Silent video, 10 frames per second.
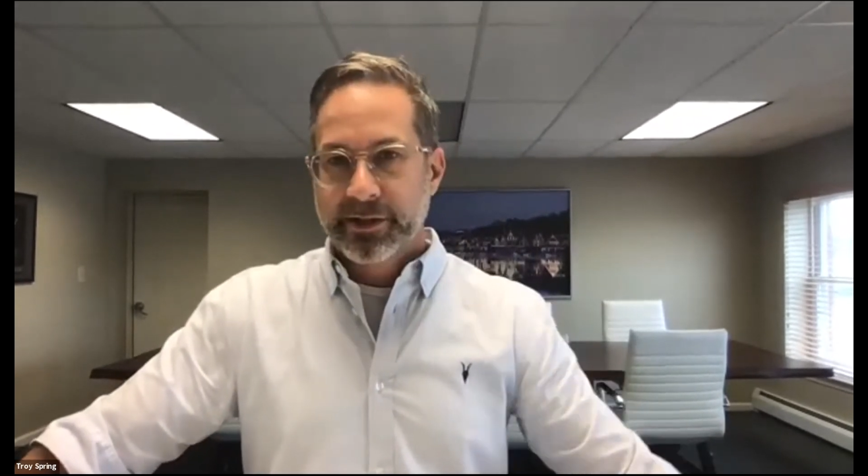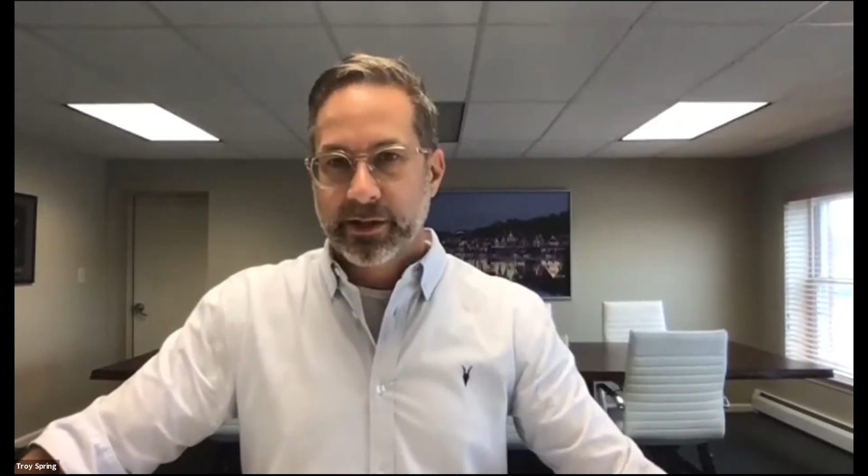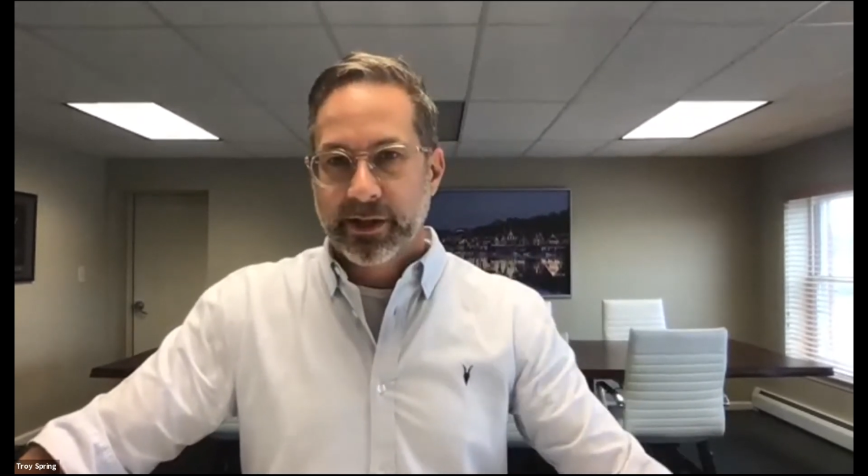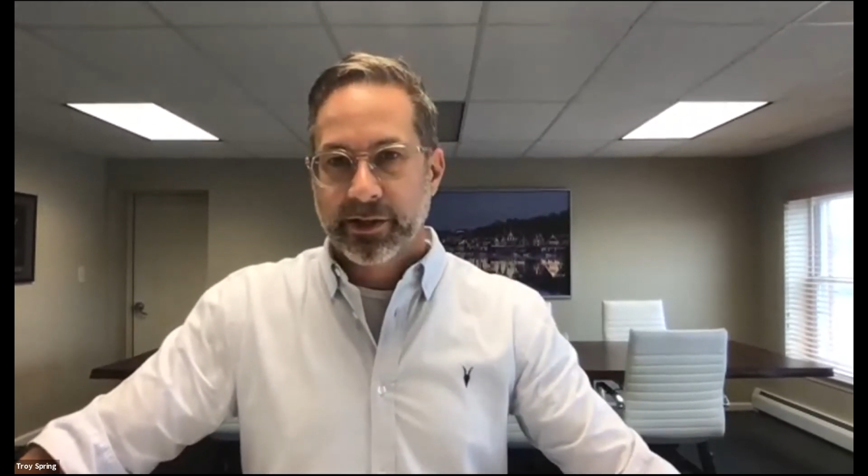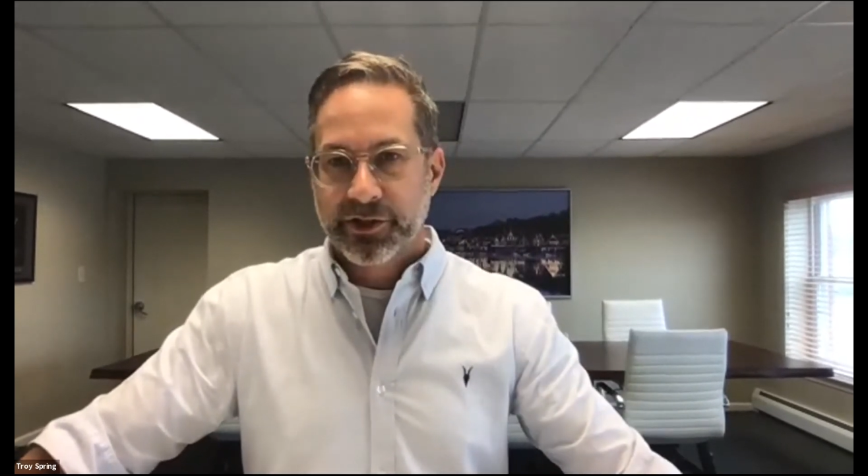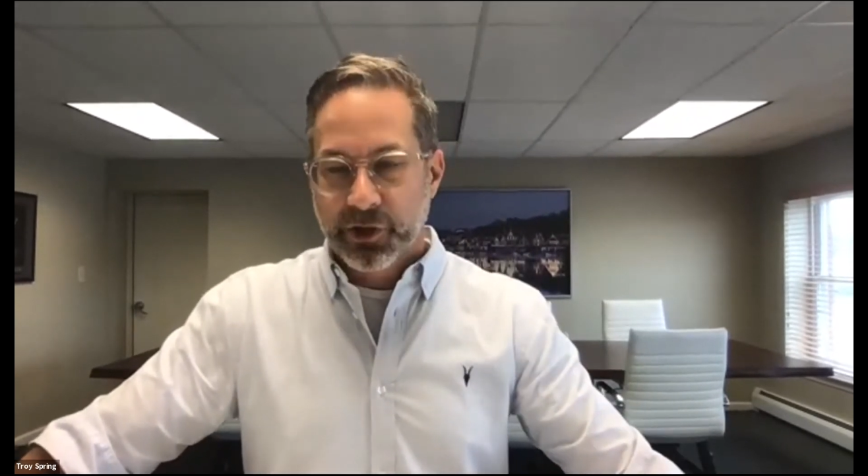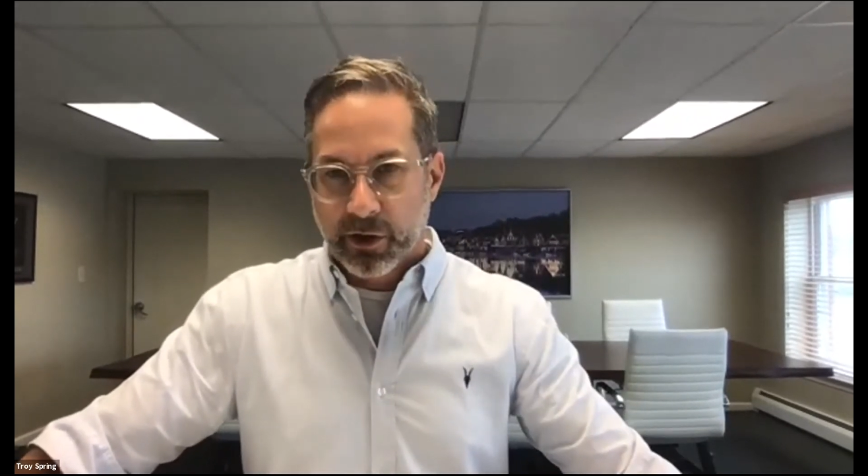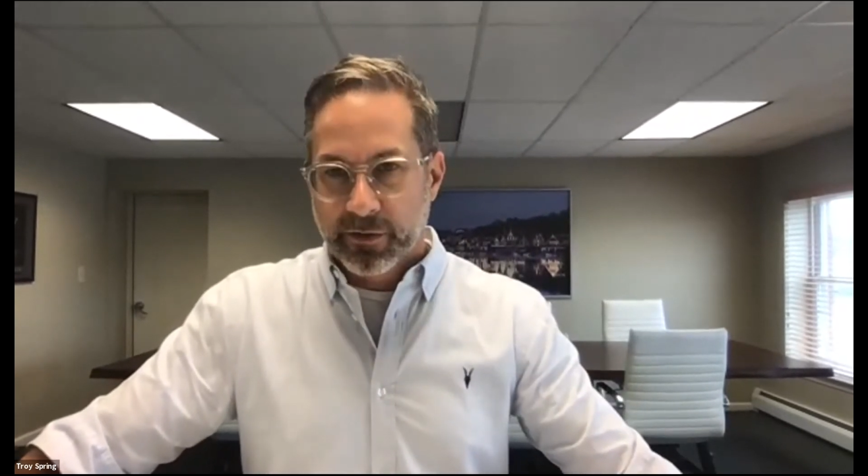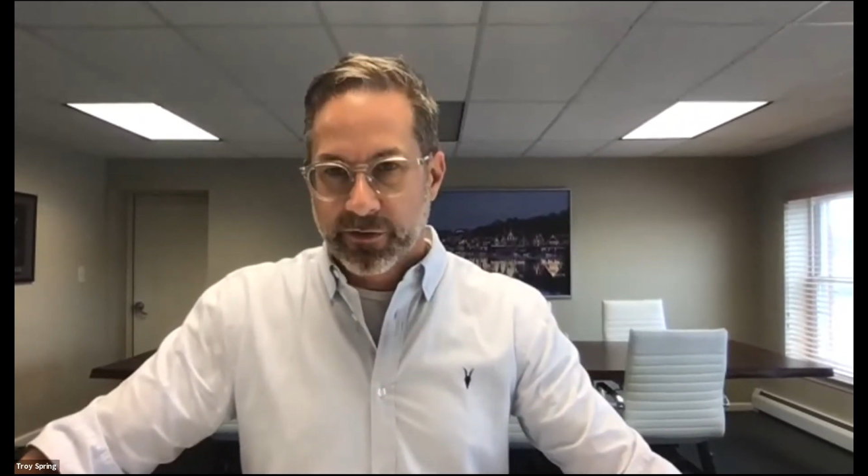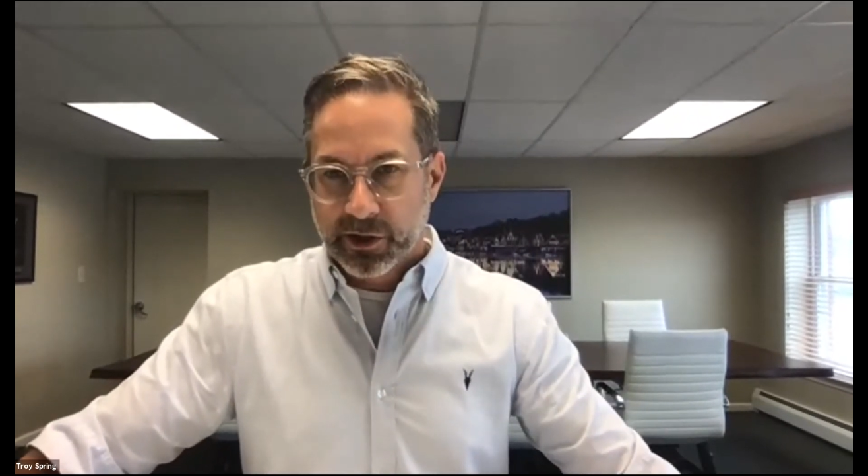in the
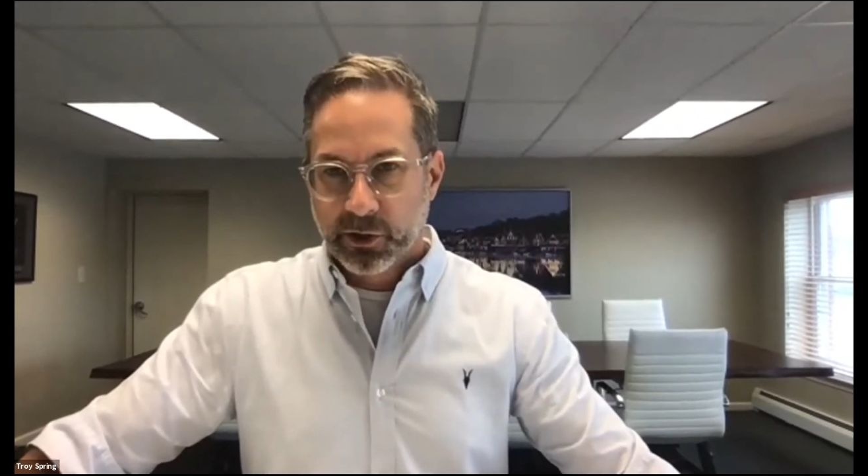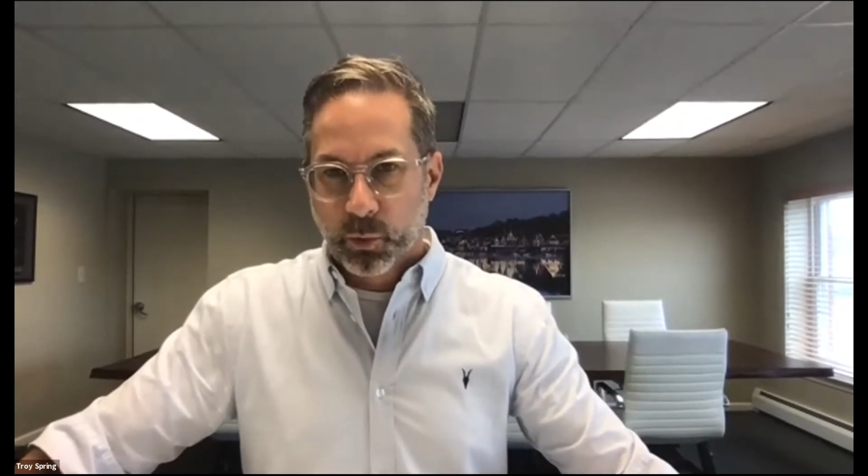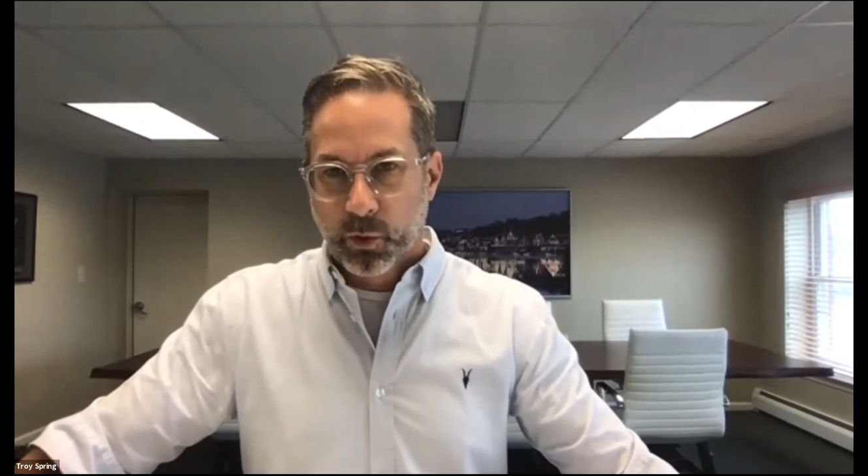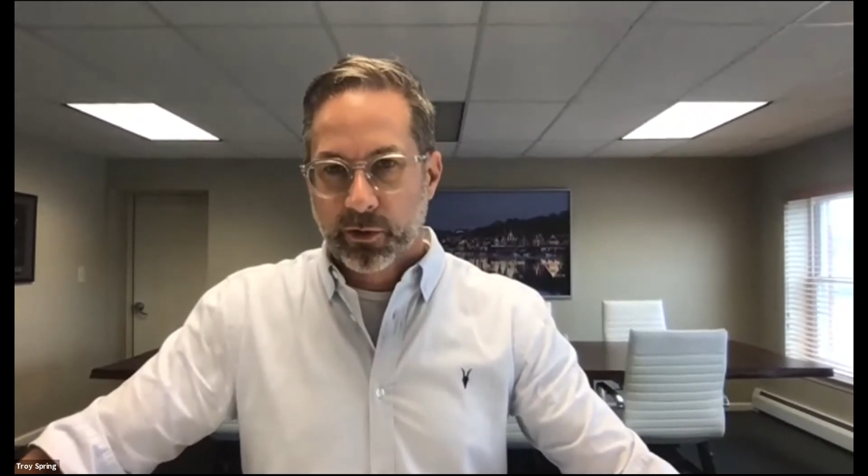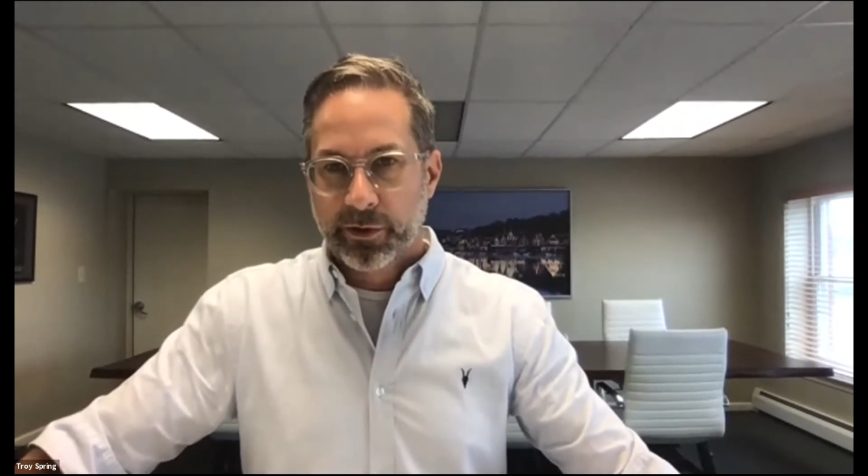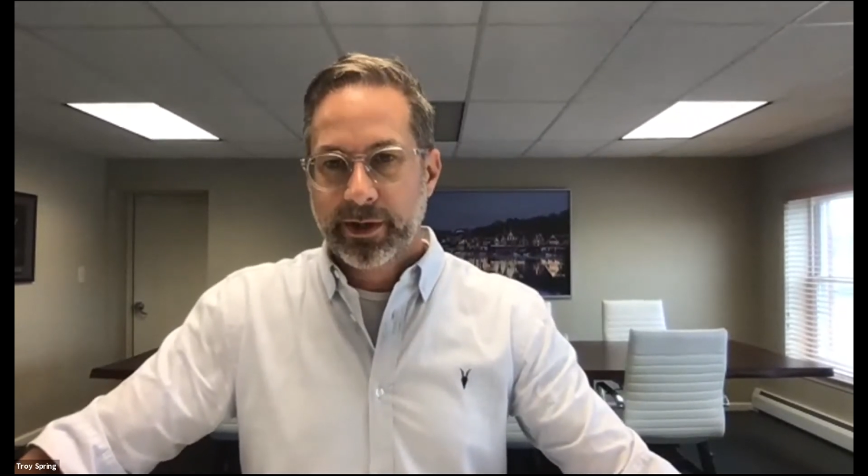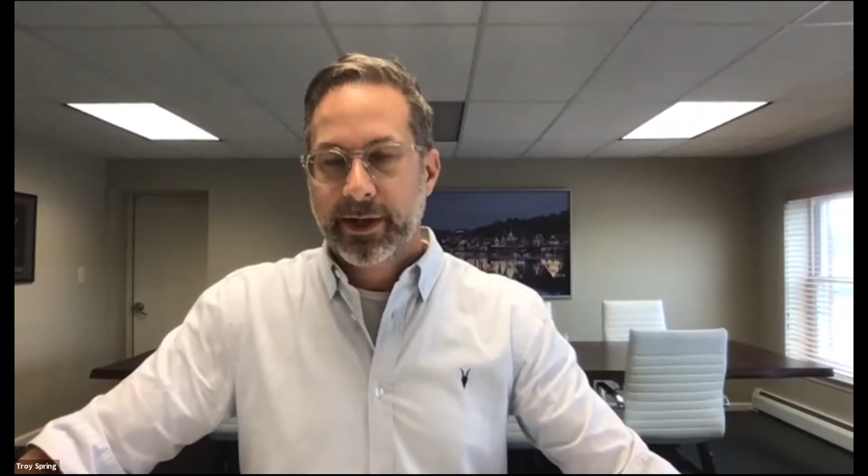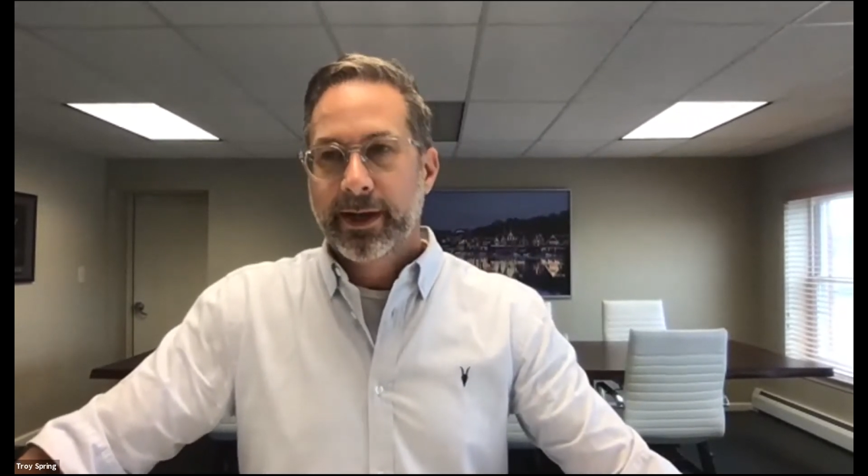start of Dealer World.